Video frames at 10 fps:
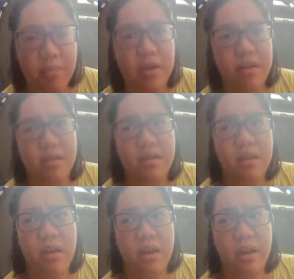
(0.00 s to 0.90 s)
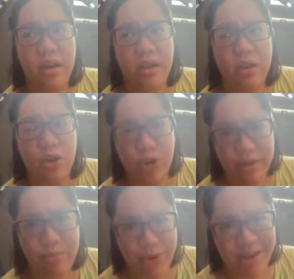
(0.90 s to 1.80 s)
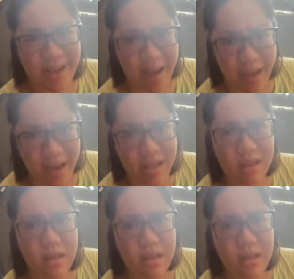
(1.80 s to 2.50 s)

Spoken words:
because it could breed hate